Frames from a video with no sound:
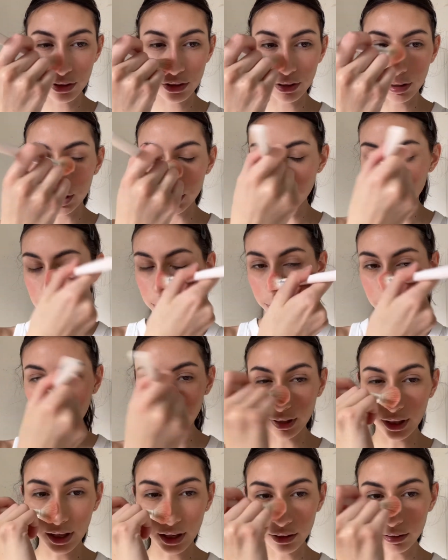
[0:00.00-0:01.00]
so I just
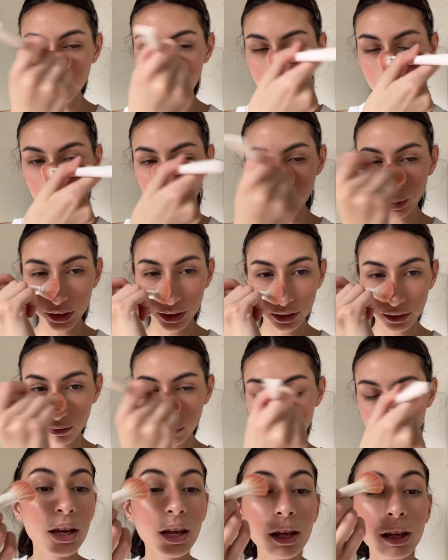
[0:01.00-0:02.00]
put that a little bit
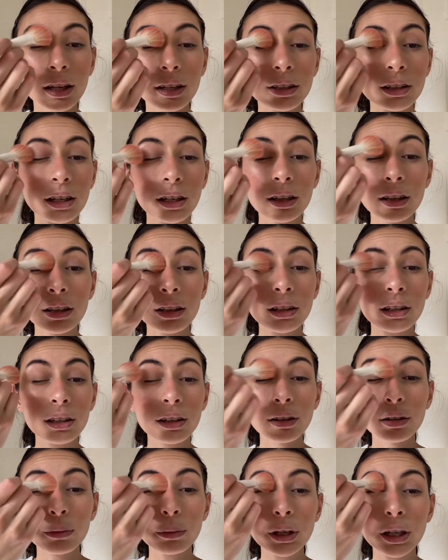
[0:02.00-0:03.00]
and a
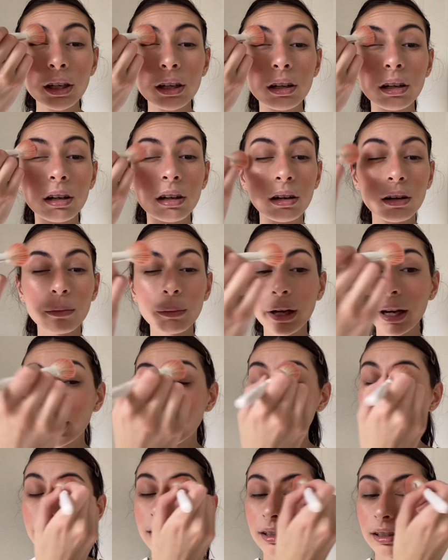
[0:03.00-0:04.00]
little bit on
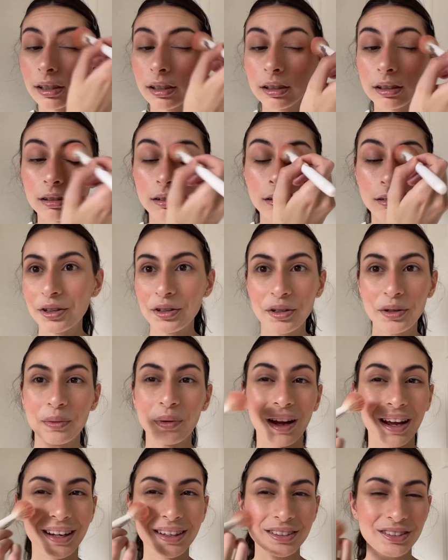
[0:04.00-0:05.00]
my eyelid. I don't know
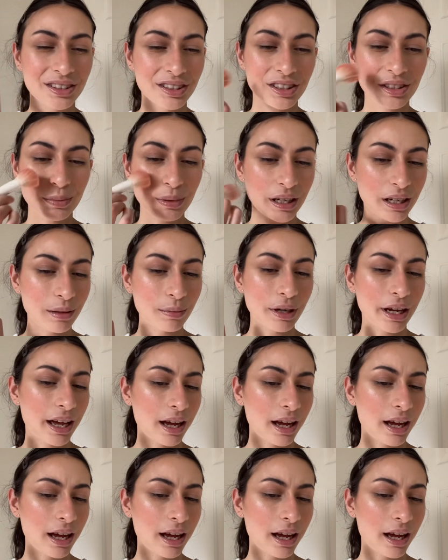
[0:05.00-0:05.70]
why, it just became a